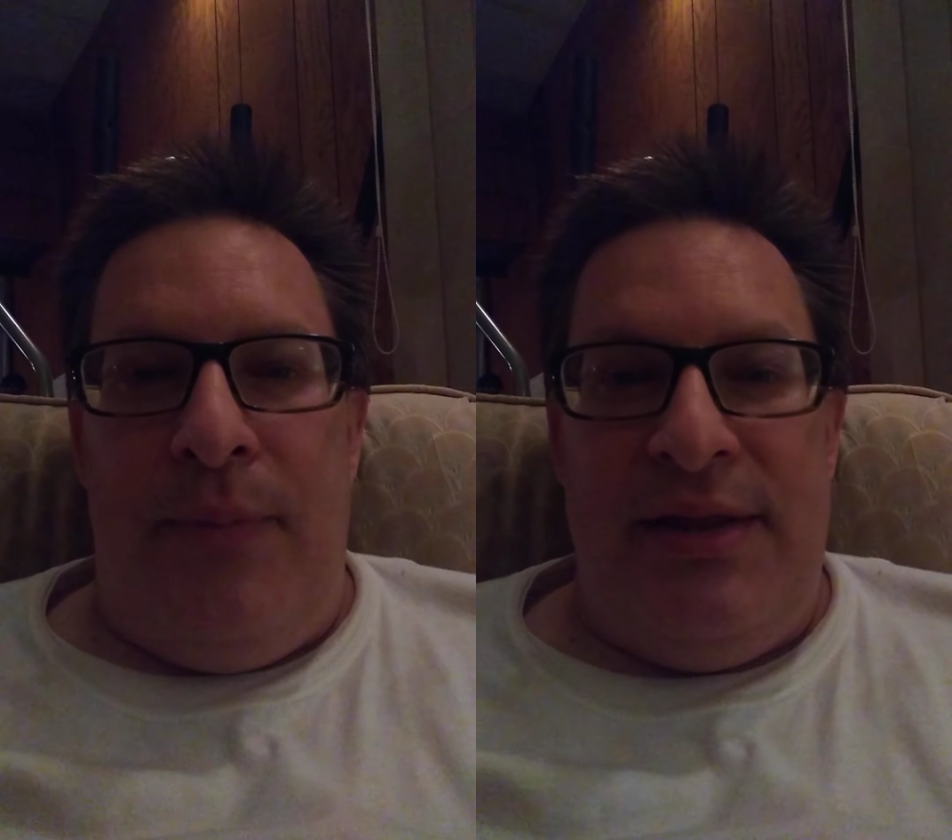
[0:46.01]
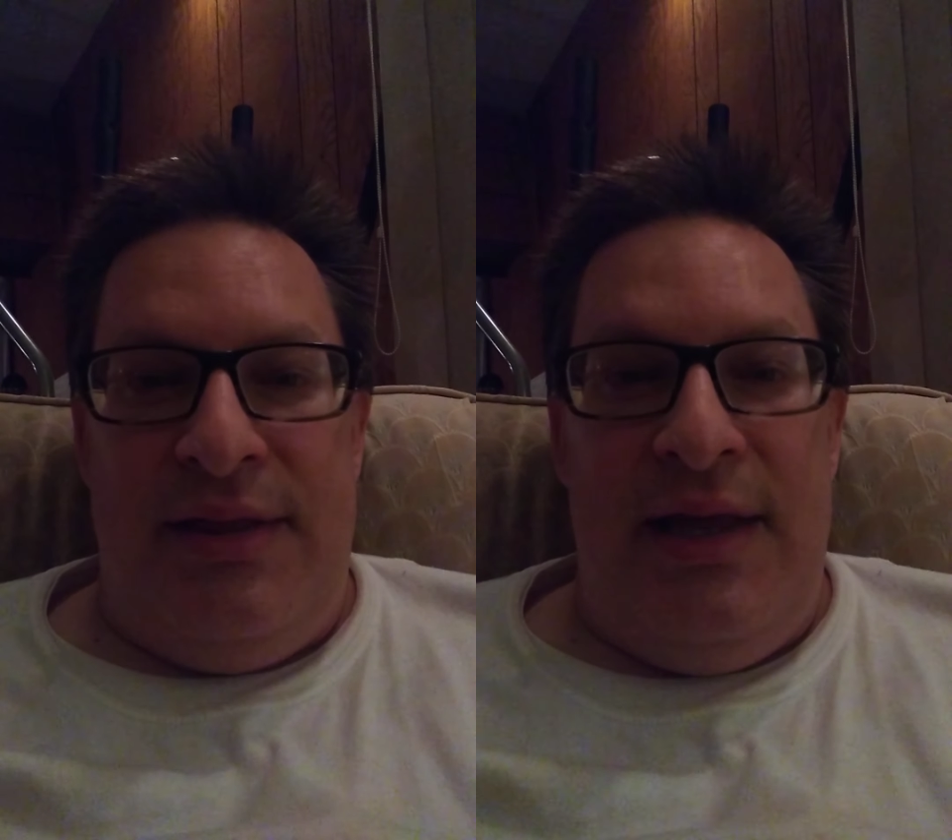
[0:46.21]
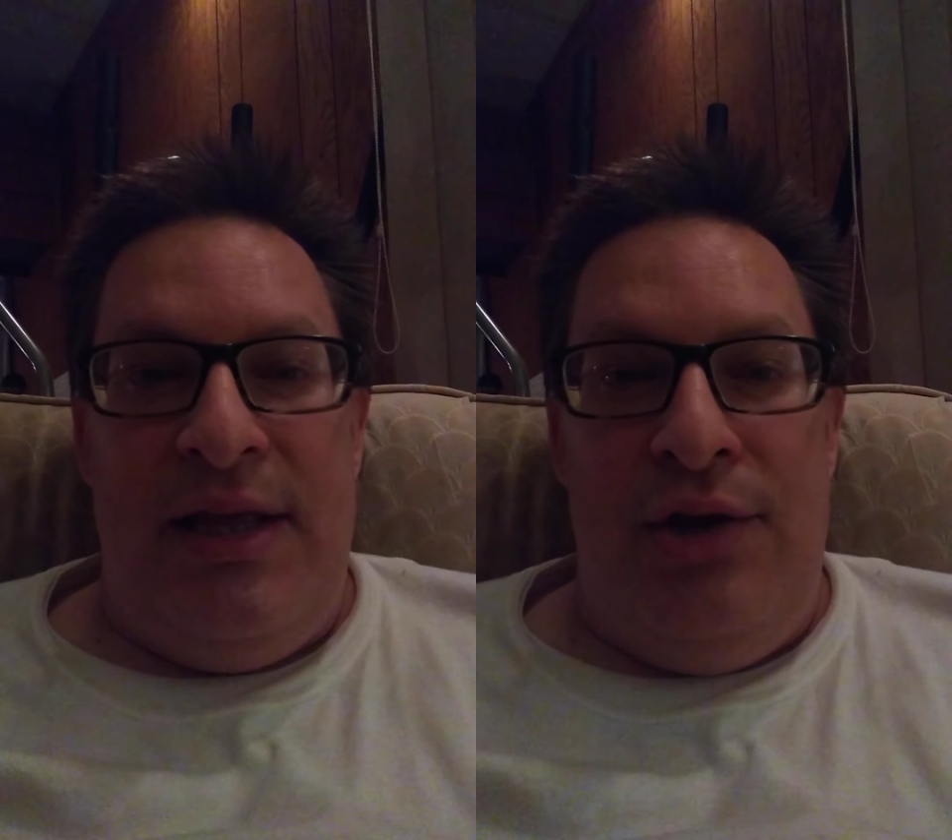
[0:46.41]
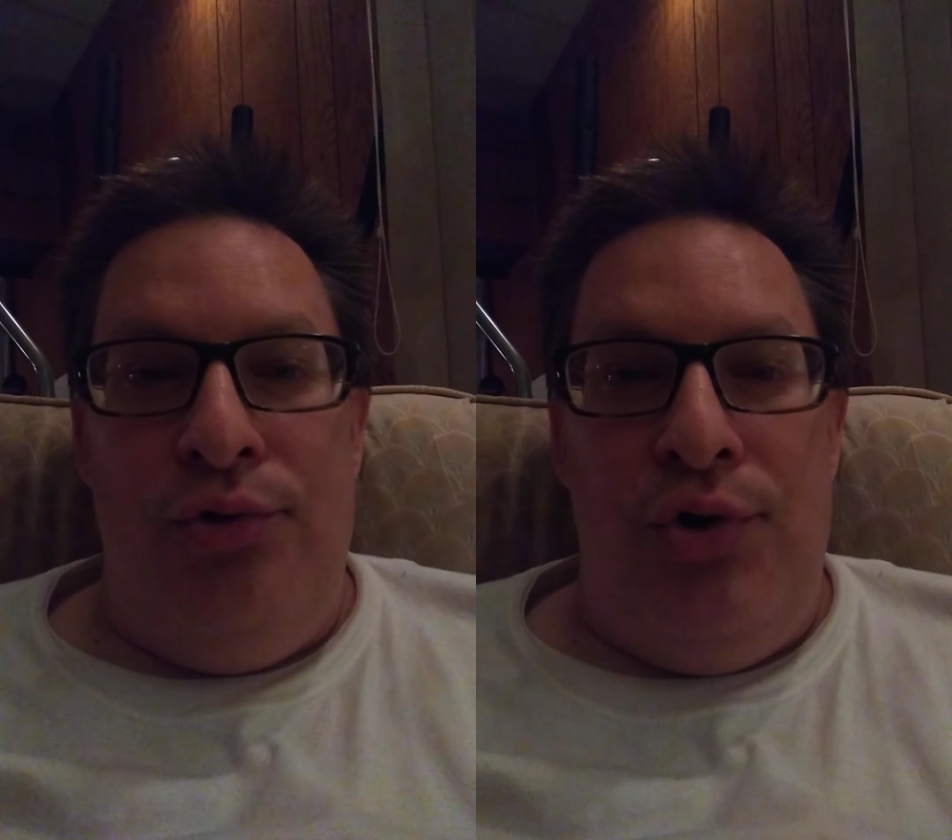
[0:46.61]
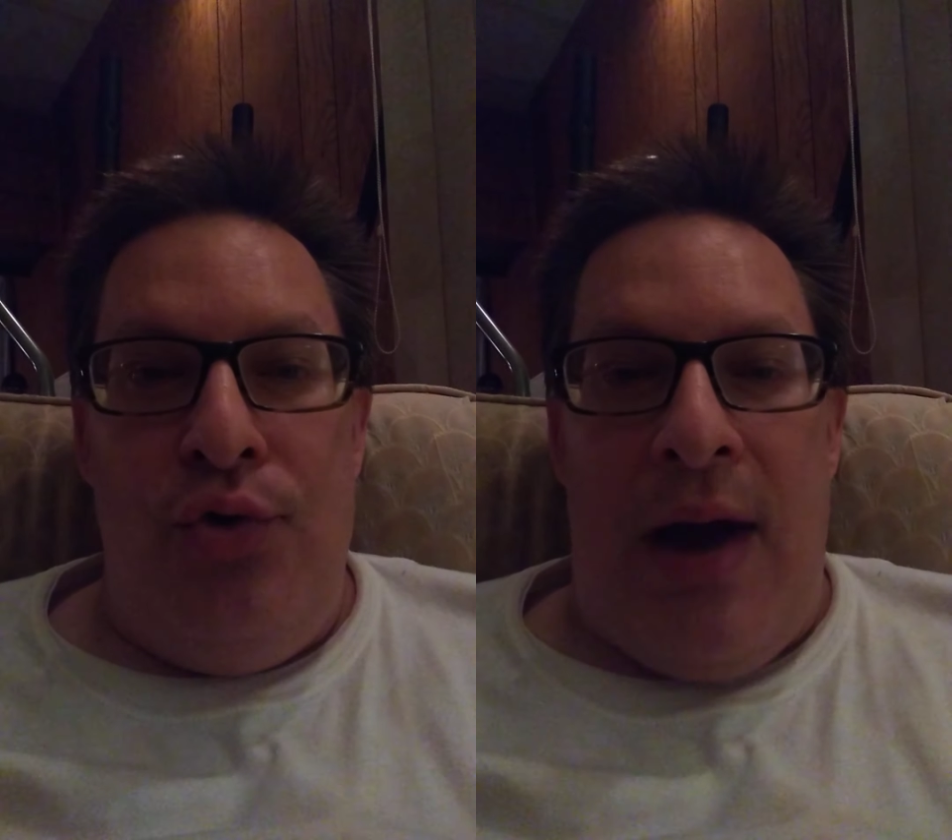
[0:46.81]
but that
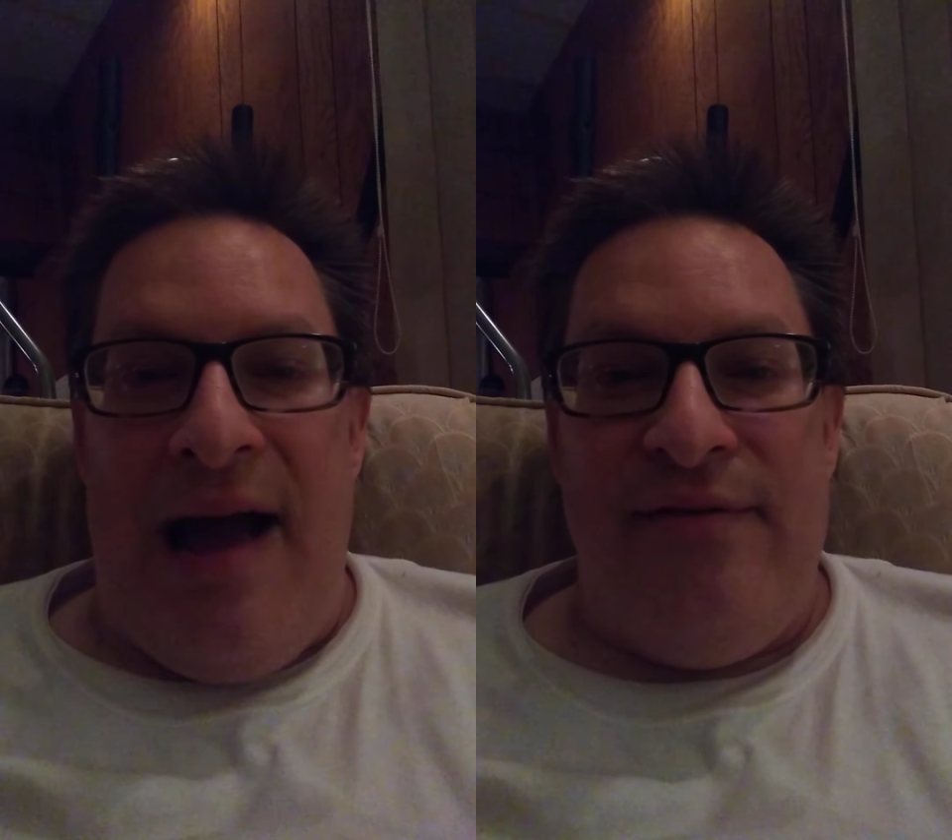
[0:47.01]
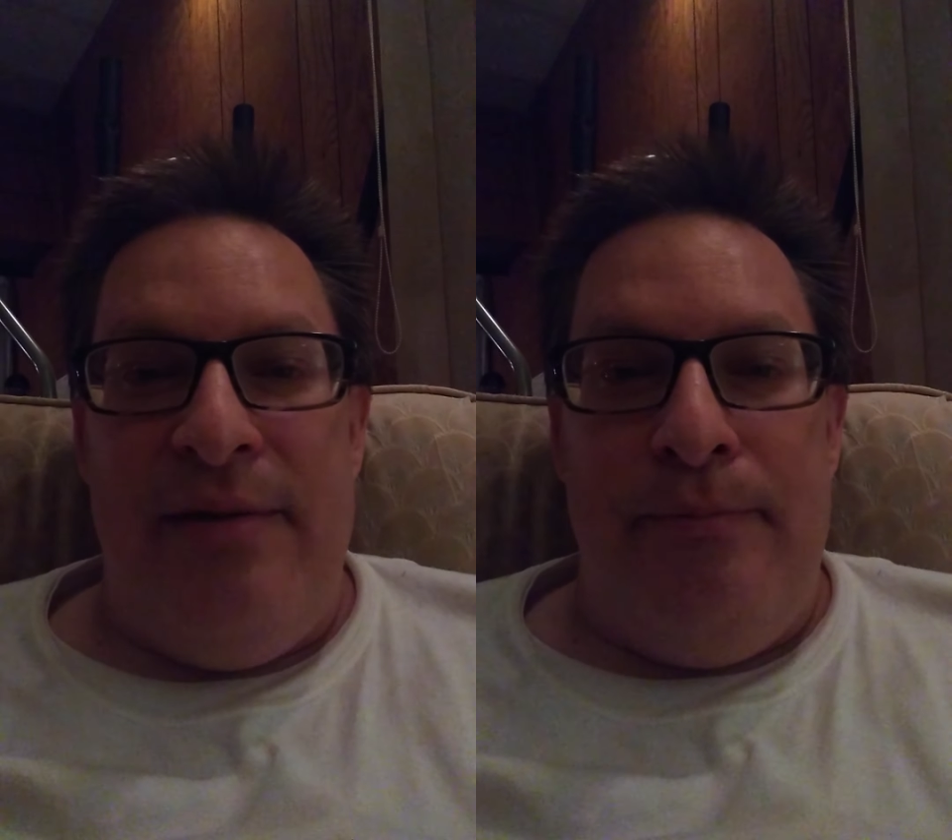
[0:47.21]
you do have a,